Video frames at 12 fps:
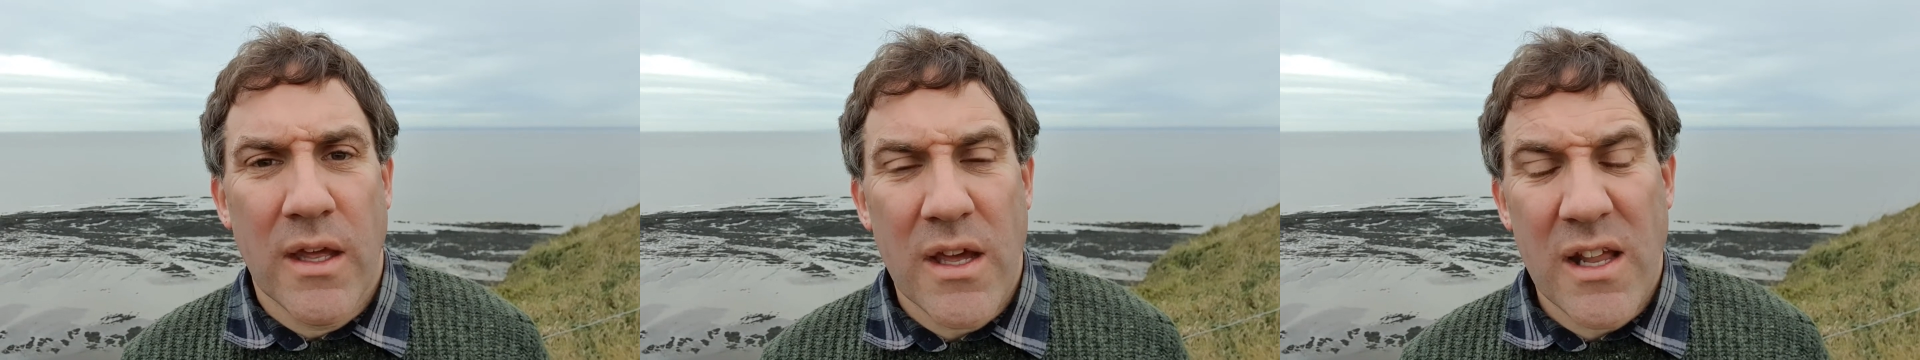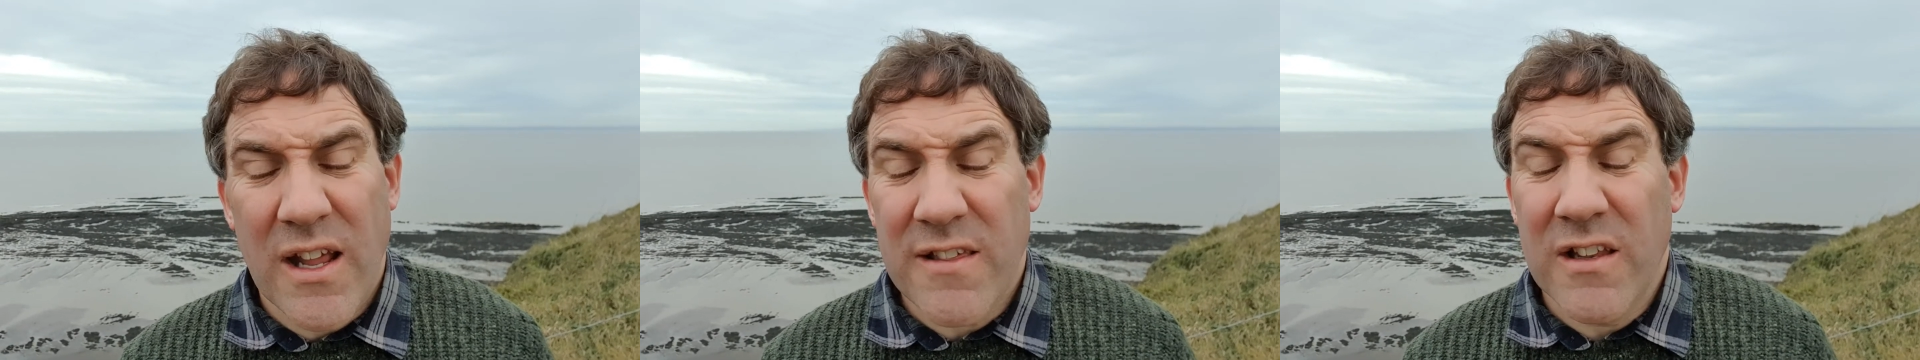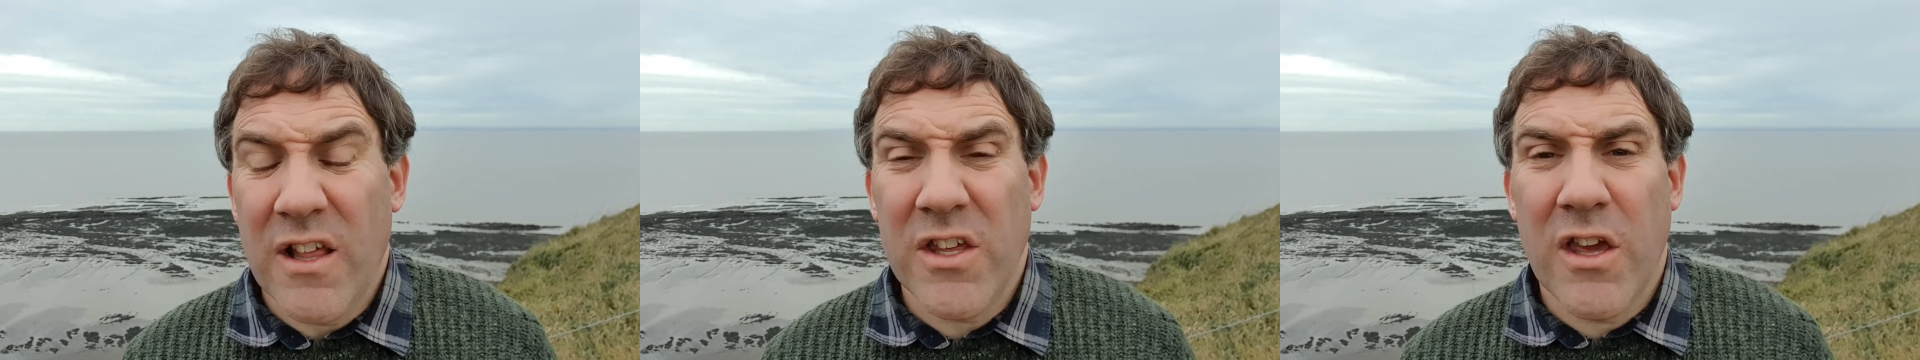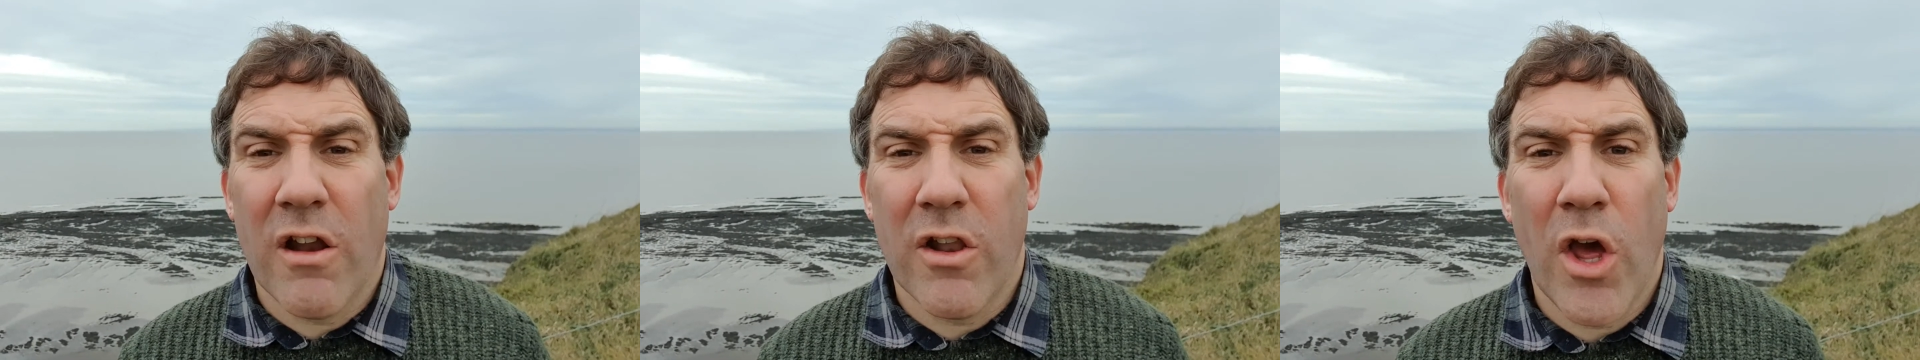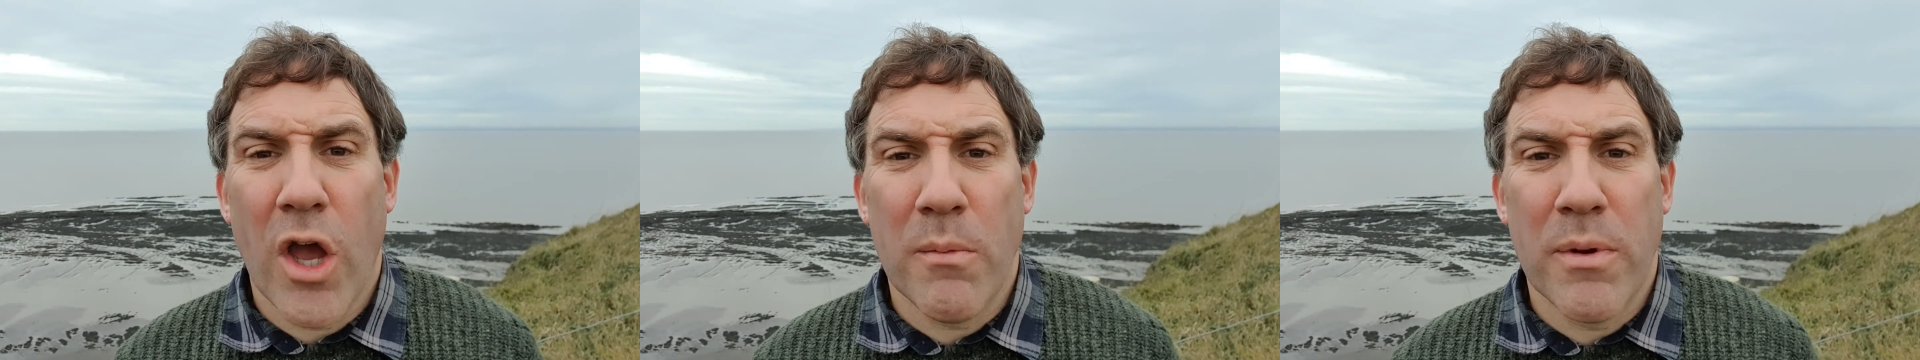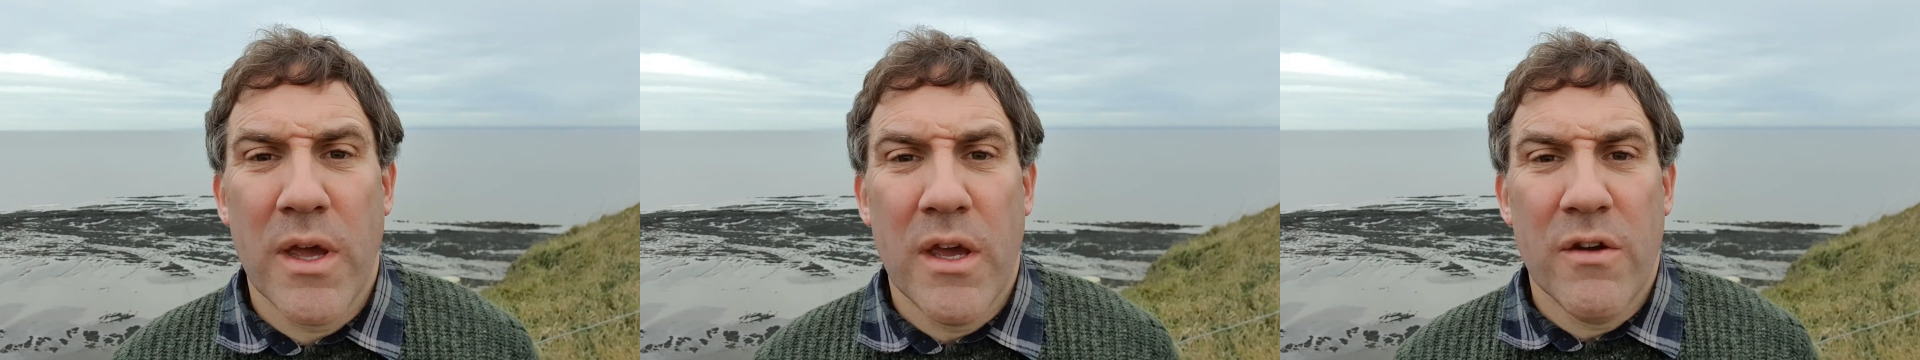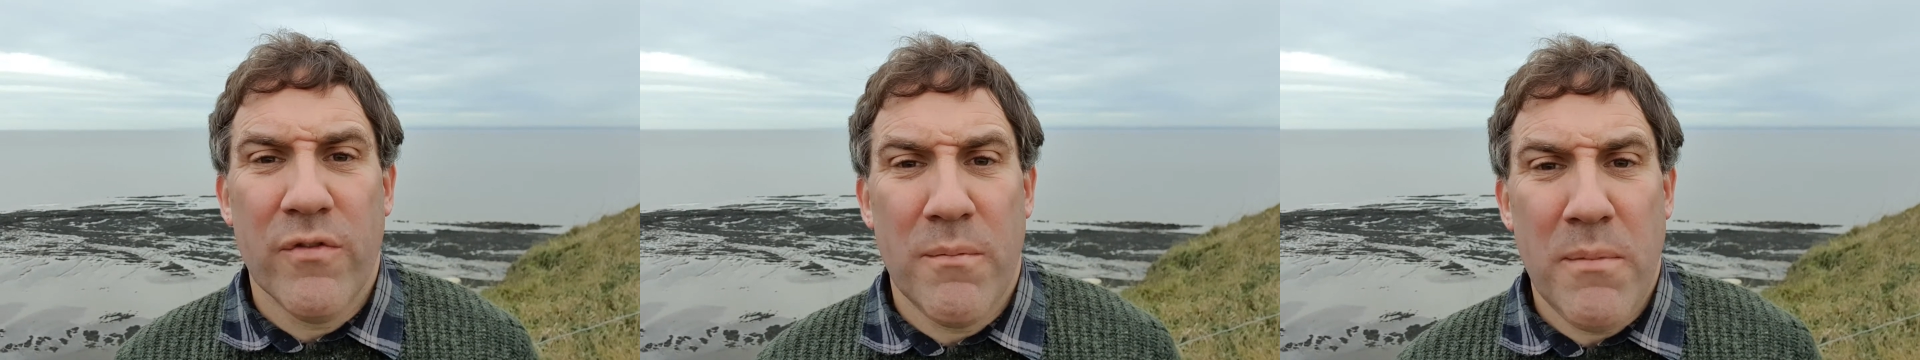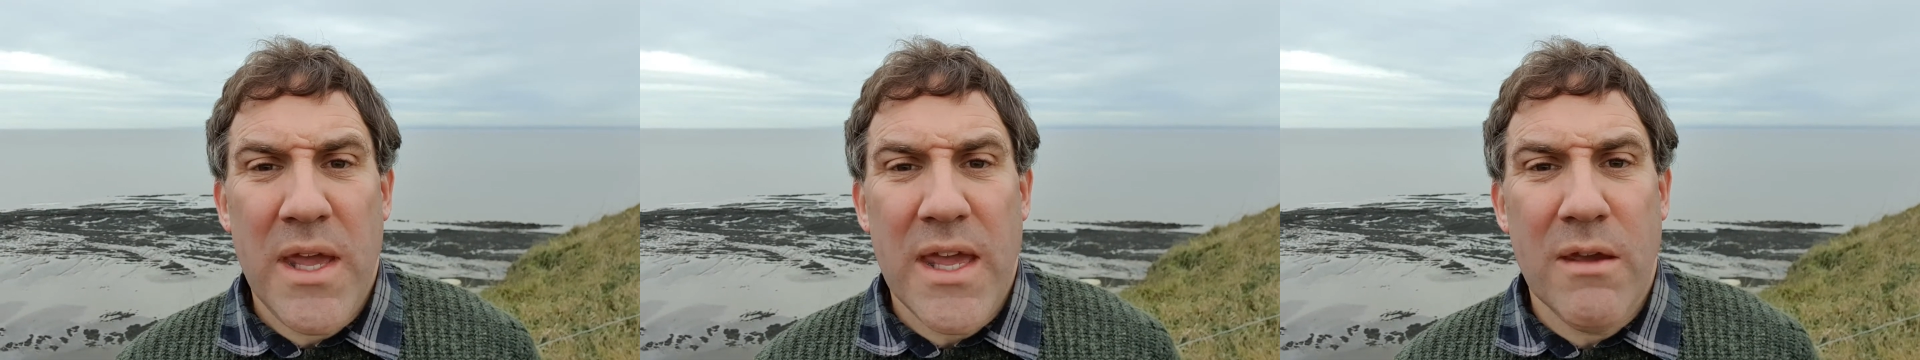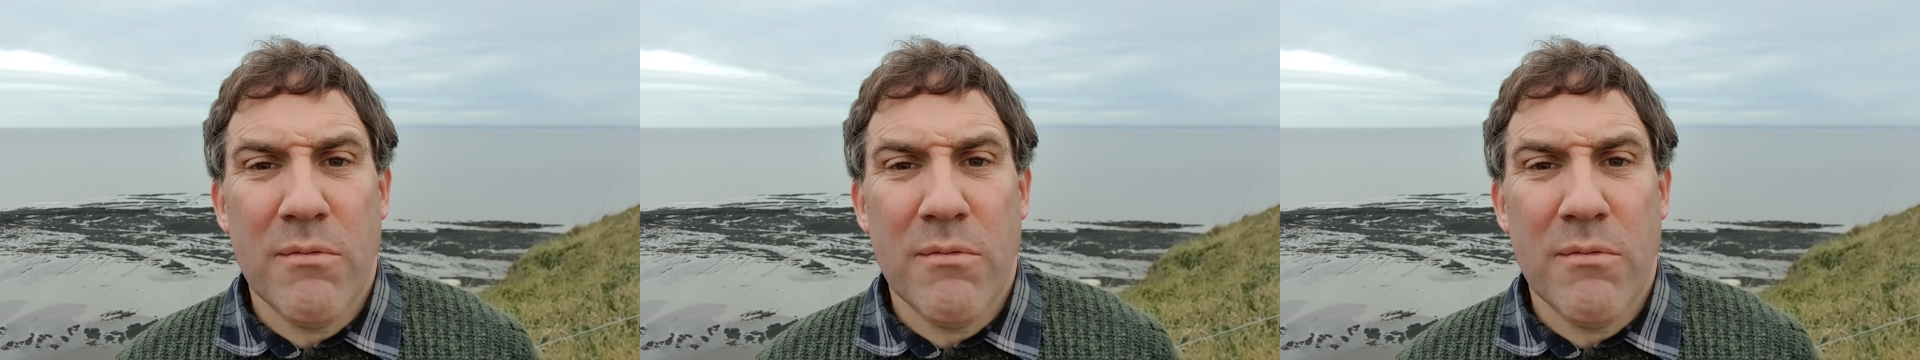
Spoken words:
And there's another kind of hope for me